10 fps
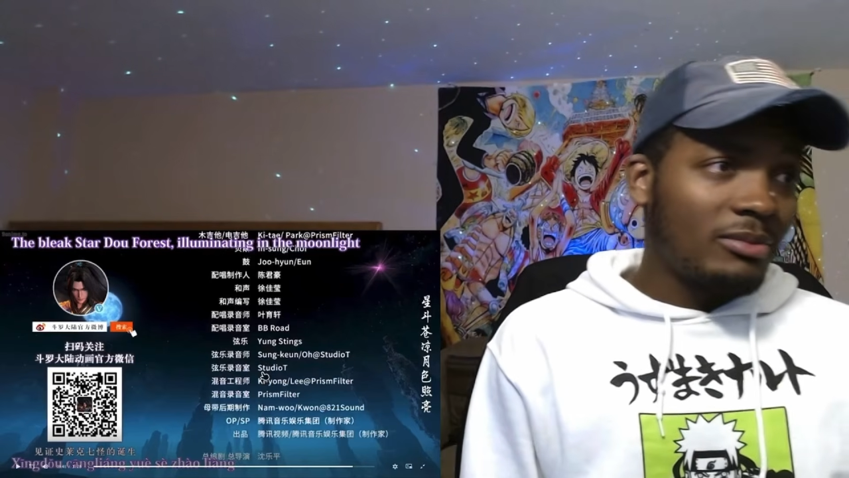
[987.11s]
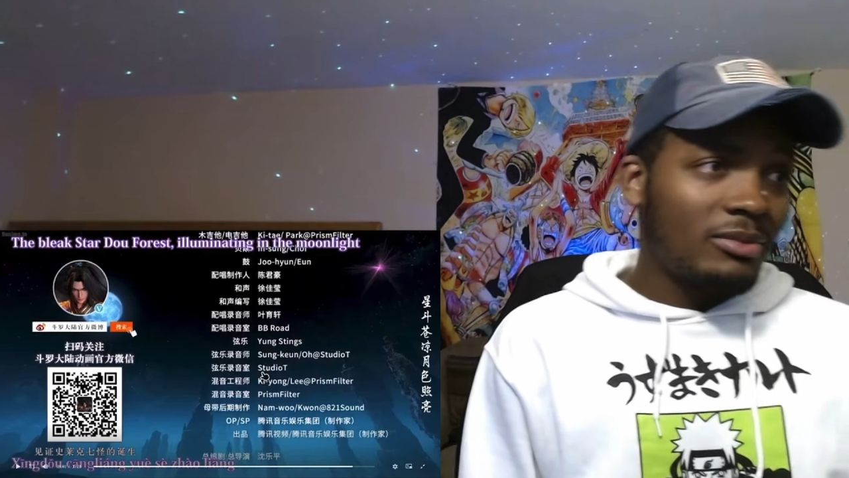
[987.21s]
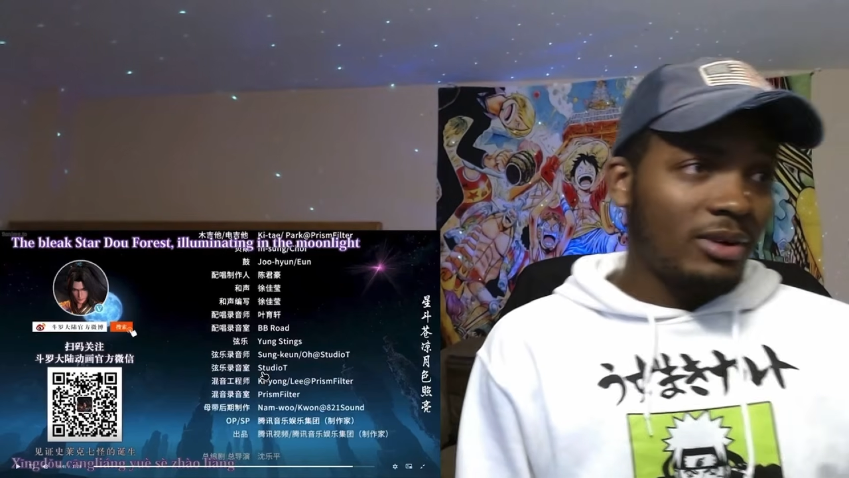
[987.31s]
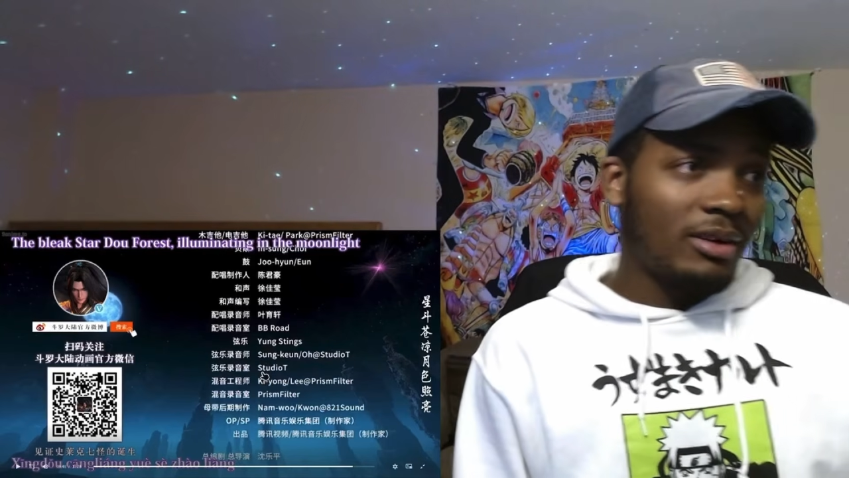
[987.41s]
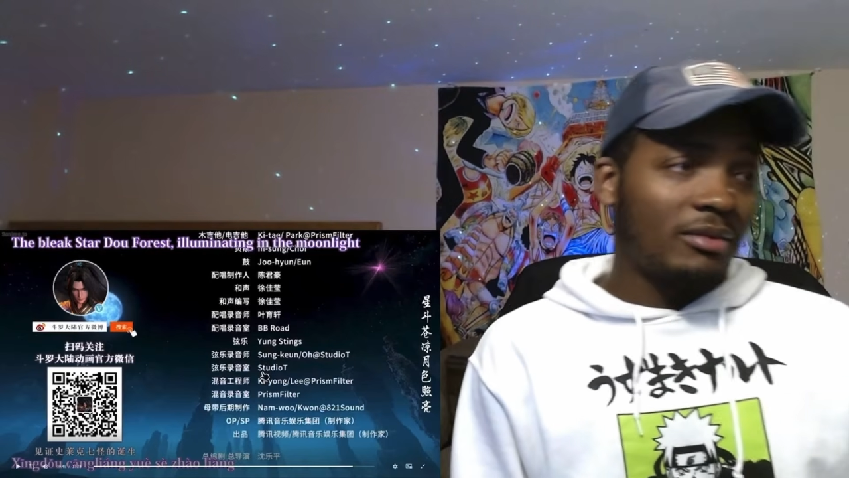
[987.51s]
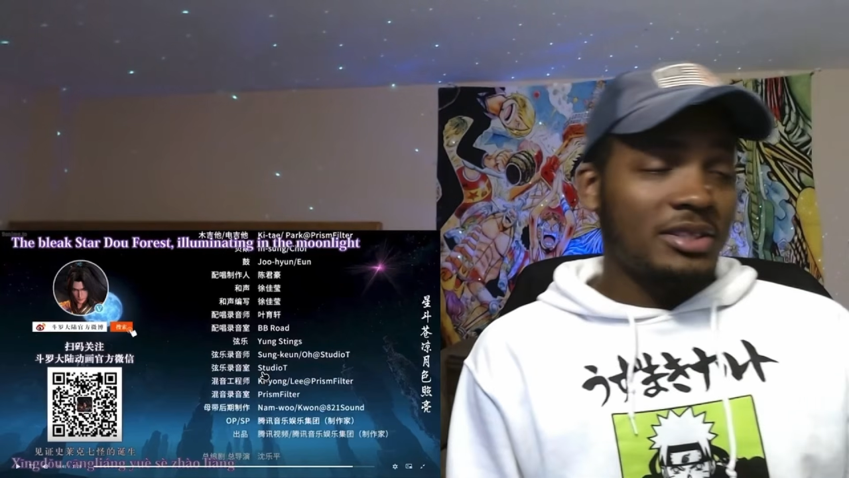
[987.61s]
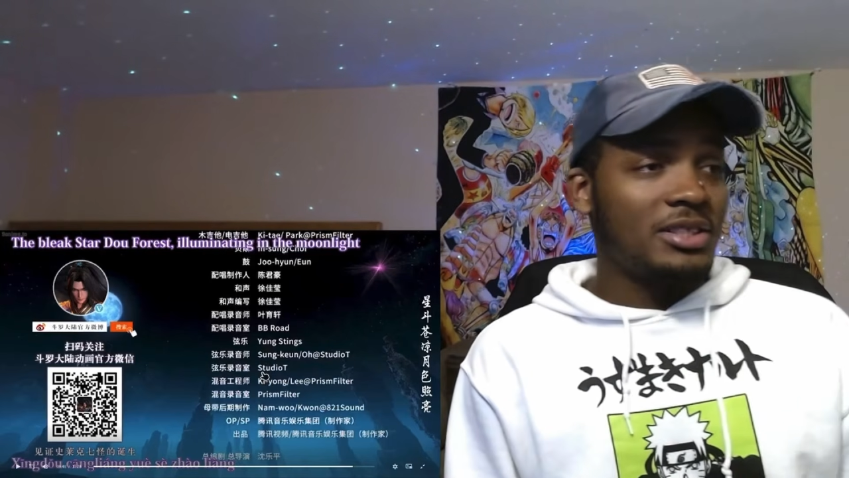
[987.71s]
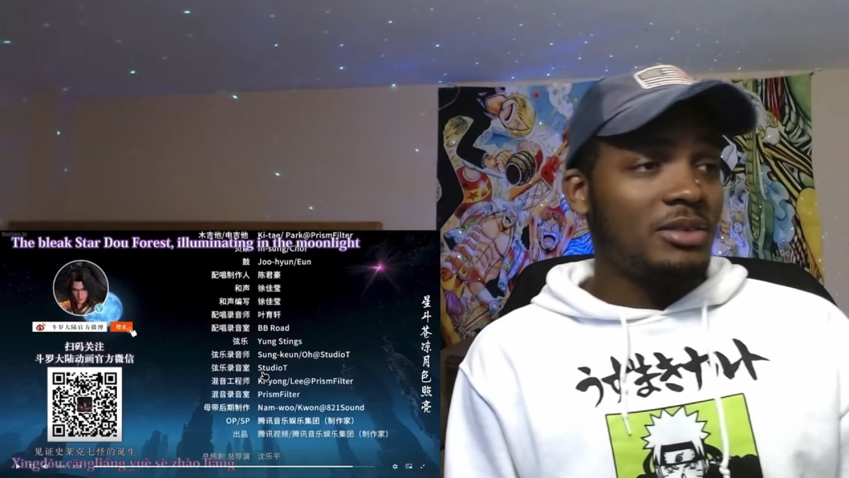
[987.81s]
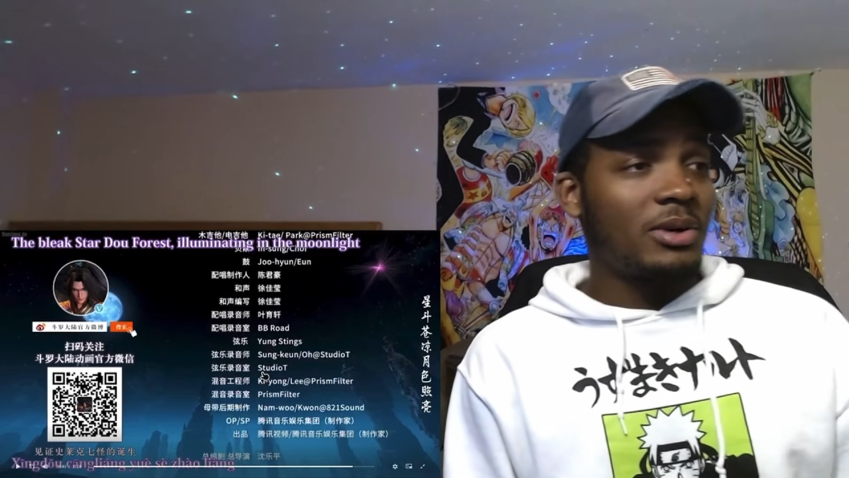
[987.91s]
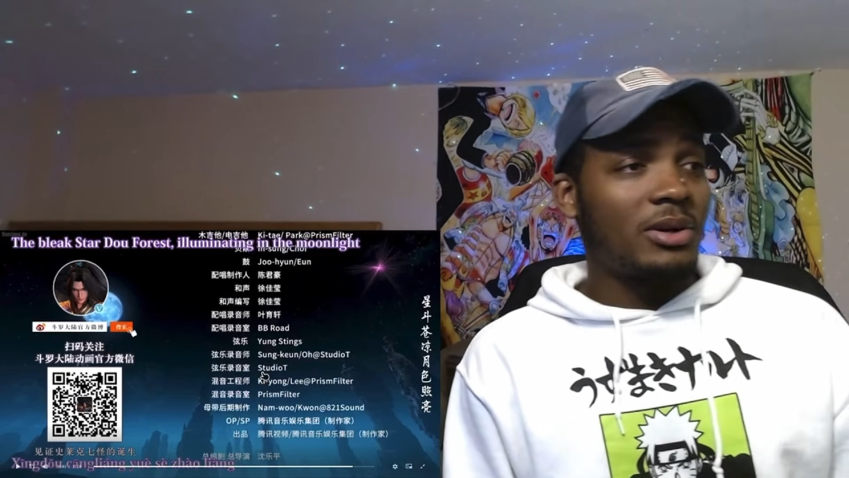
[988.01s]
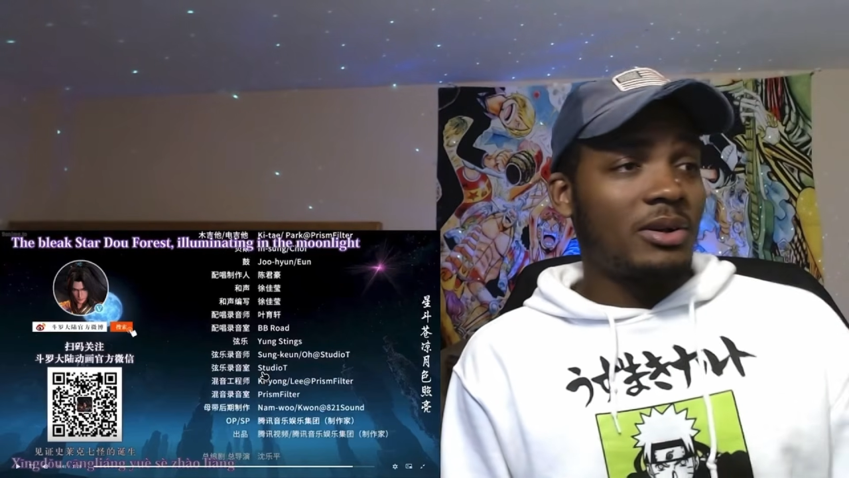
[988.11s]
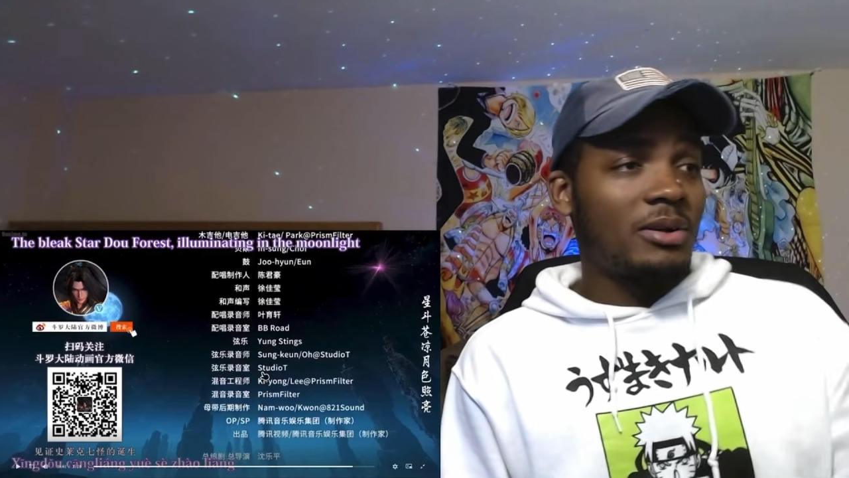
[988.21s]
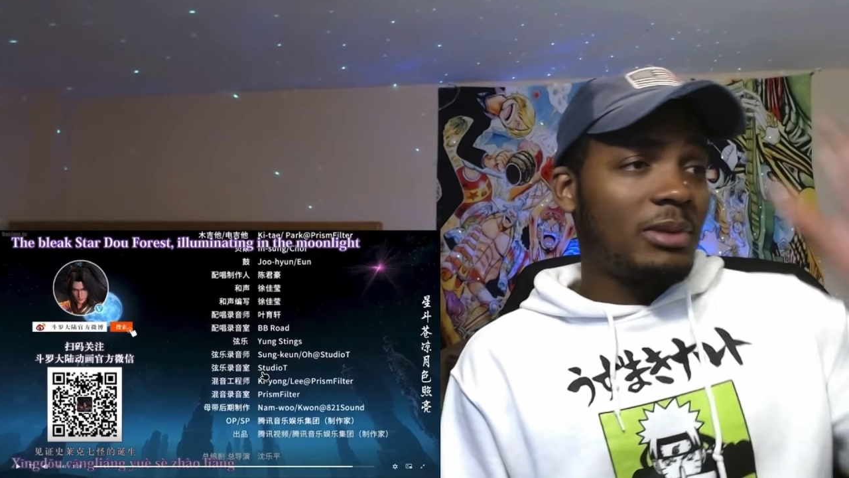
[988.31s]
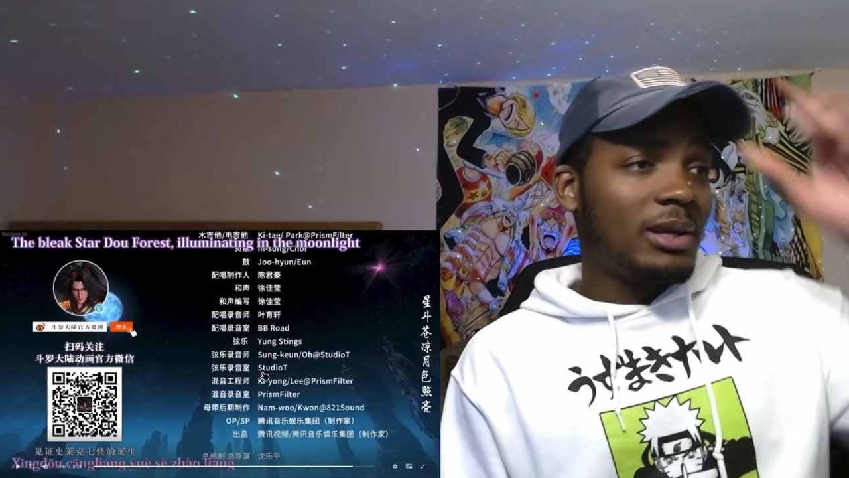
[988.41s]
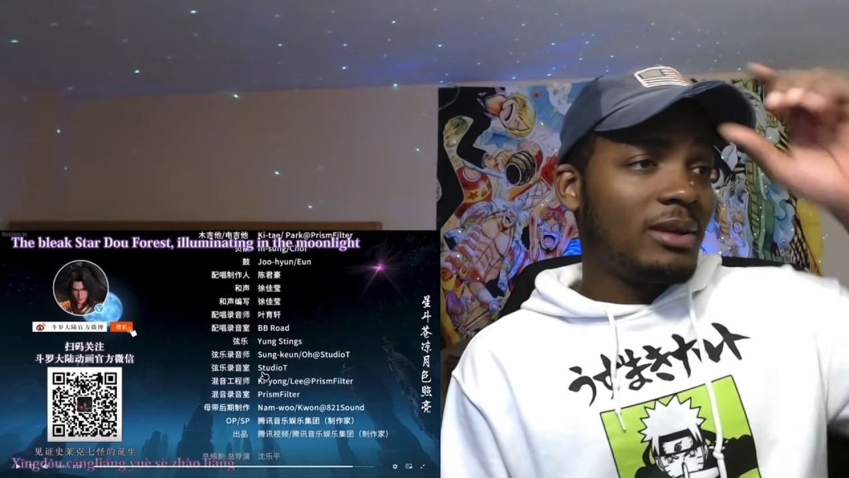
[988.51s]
Obviously, we're gonna be